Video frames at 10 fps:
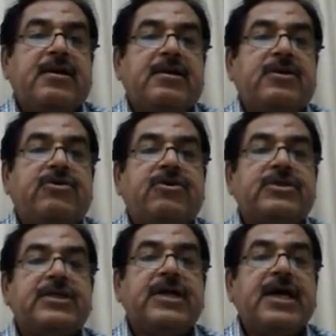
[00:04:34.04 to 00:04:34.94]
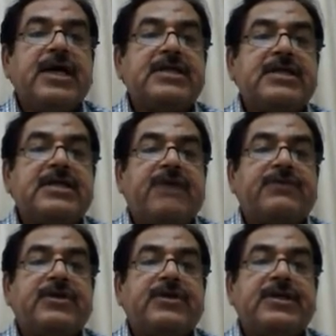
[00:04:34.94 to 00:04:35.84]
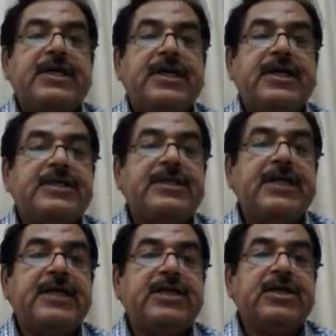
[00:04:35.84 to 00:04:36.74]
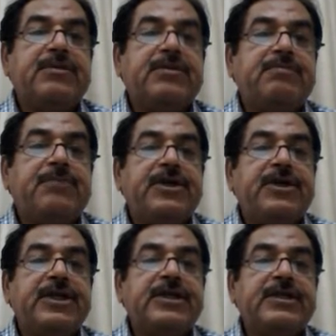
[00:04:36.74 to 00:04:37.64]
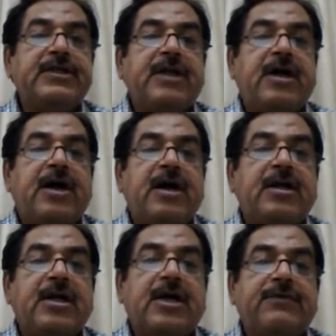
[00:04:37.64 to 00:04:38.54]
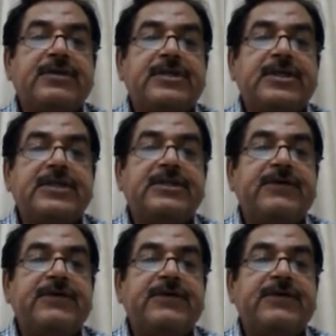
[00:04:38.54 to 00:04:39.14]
The Corsera eggs, after hatching and completing all larval stages,